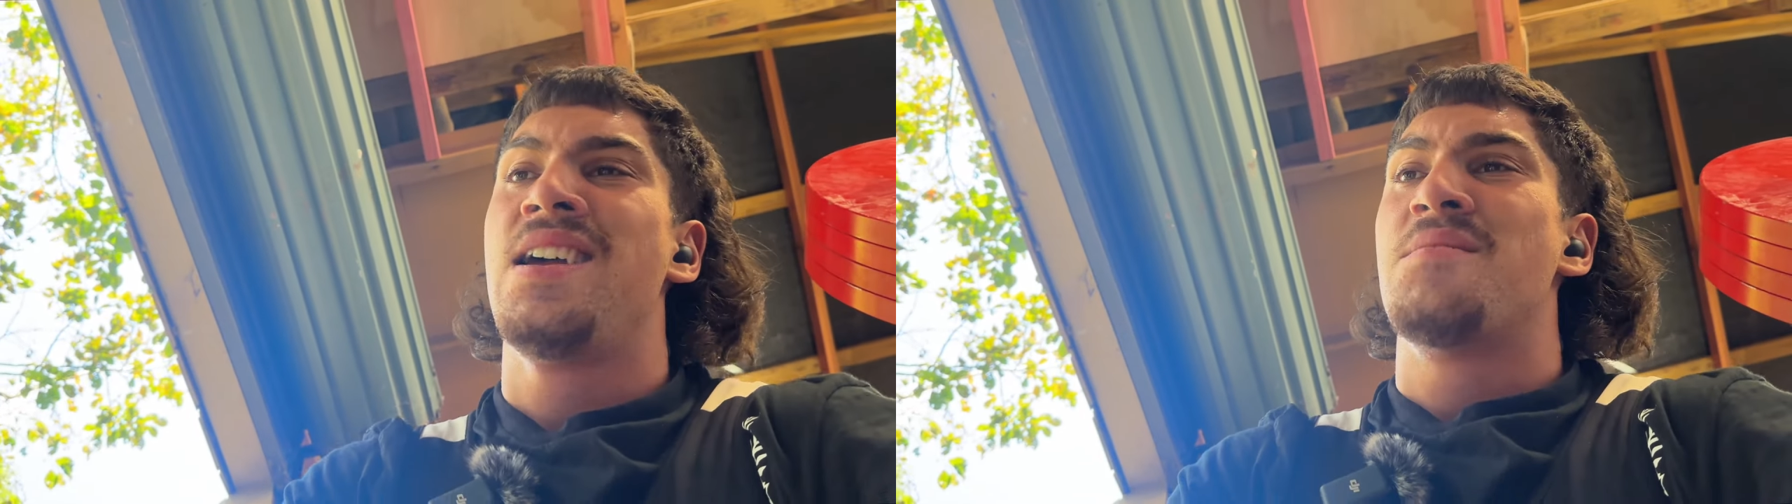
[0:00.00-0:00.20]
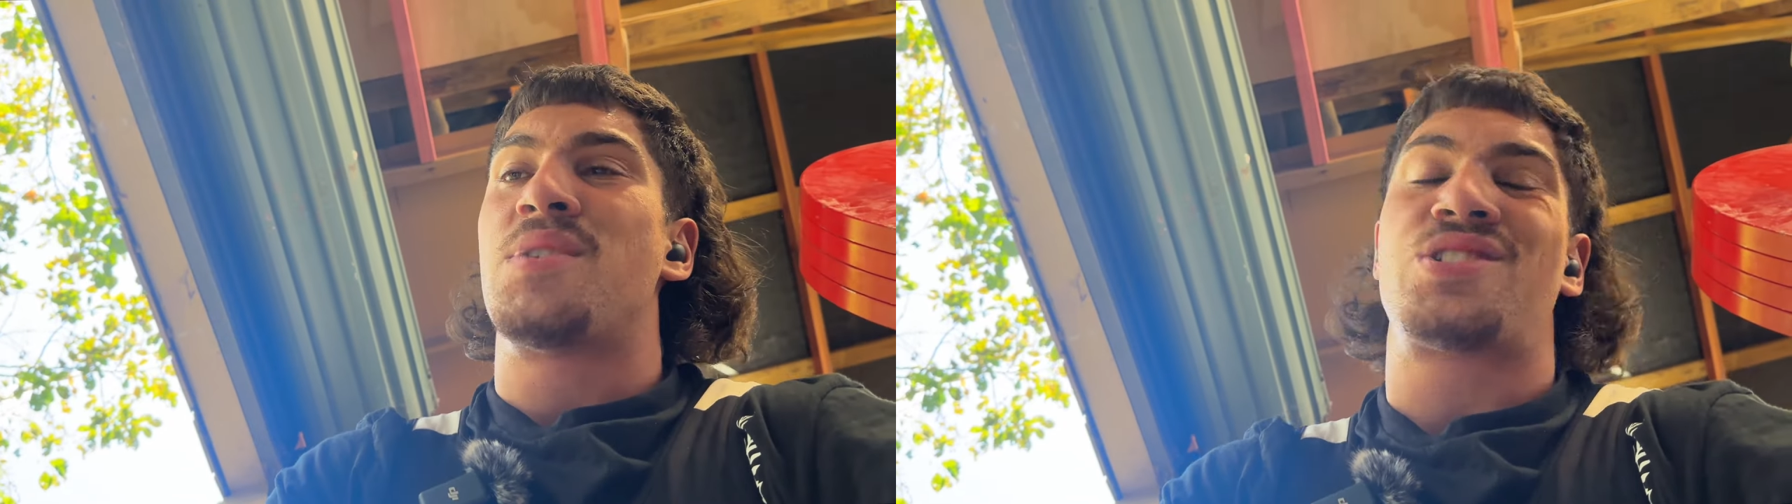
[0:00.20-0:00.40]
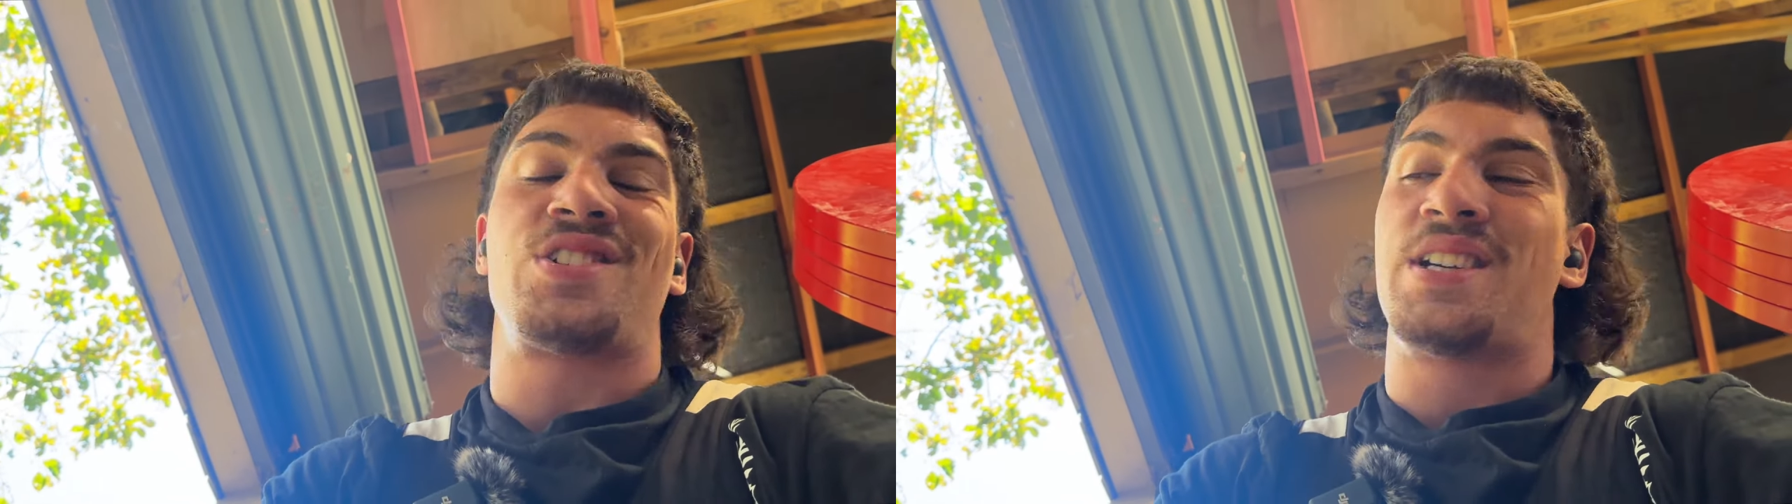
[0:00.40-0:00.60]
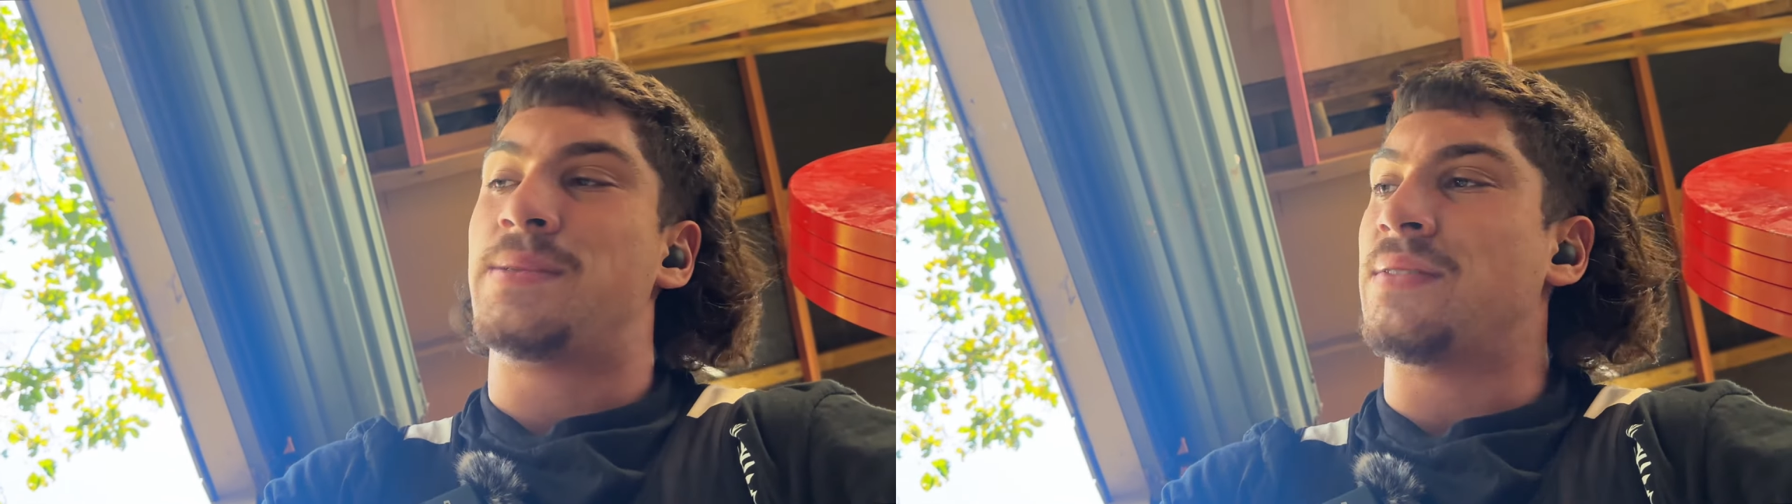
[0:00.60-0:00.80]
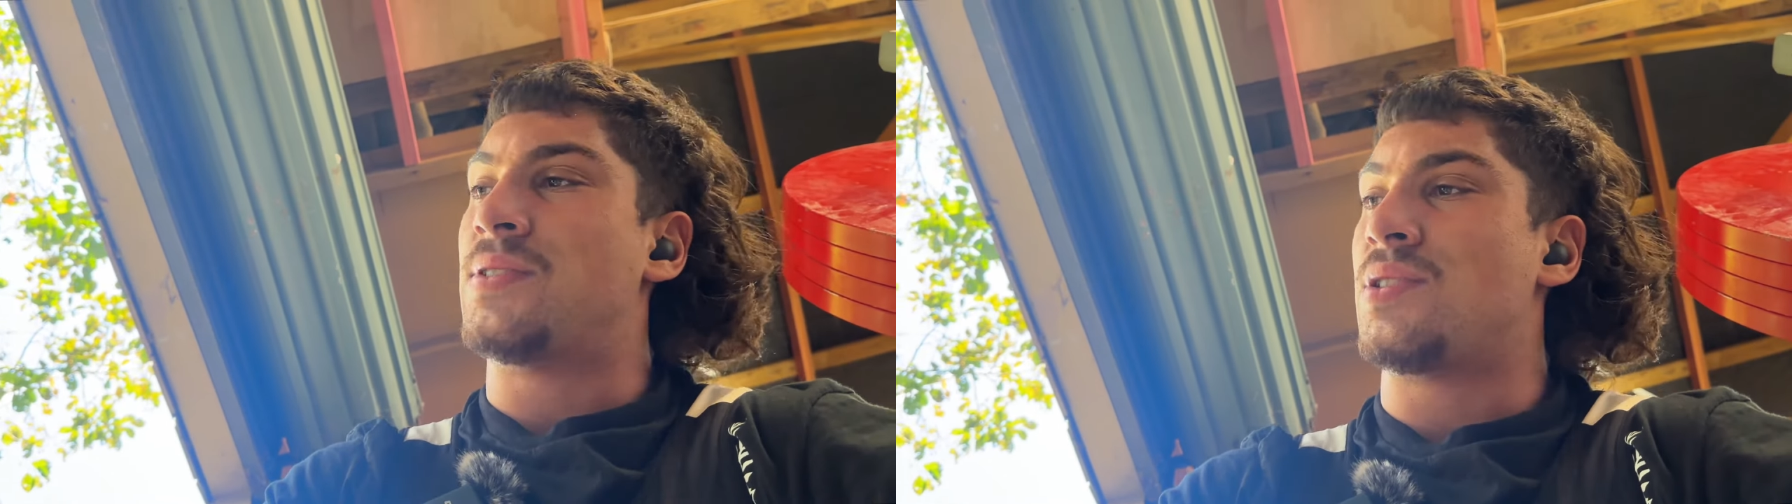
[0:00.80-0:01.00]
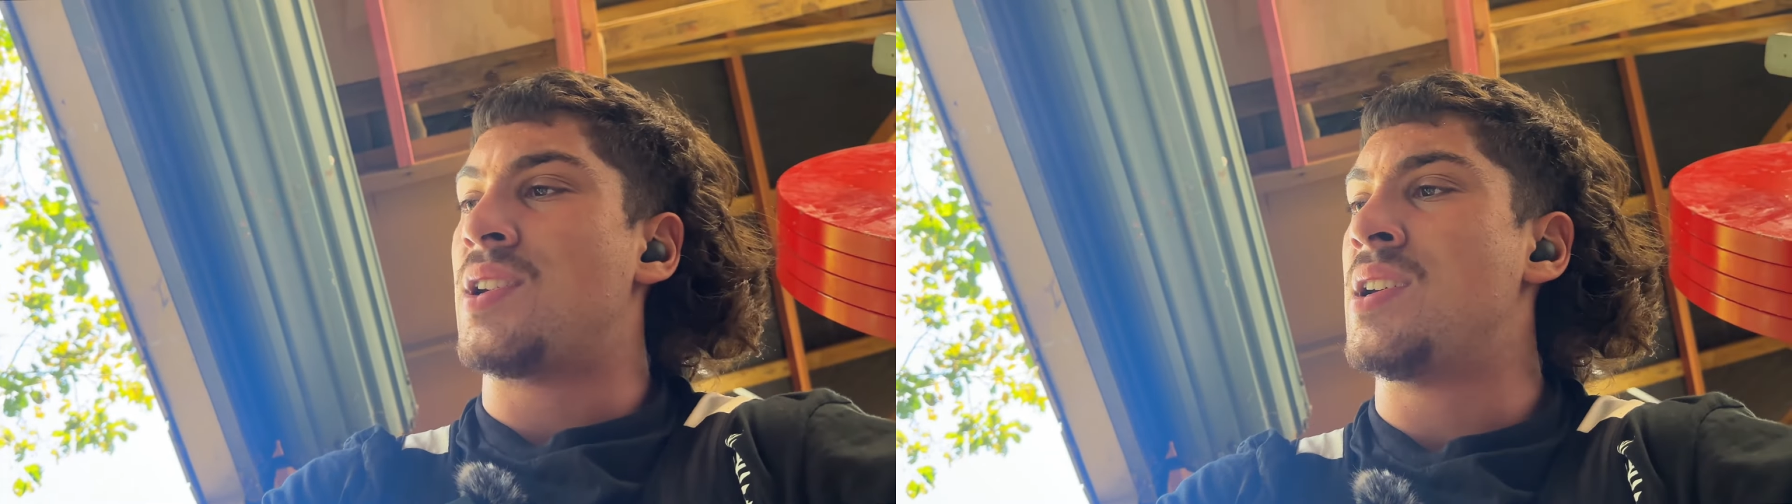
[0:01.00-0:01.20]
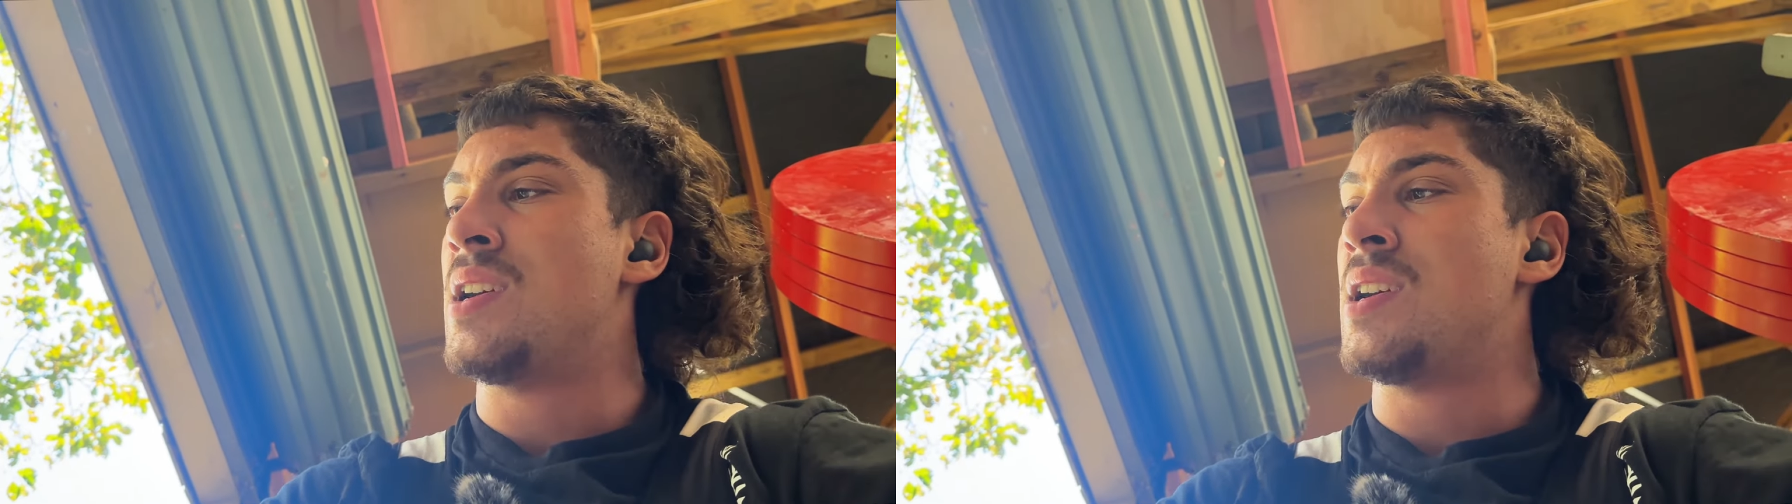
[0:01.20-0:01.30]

munch on heaps of food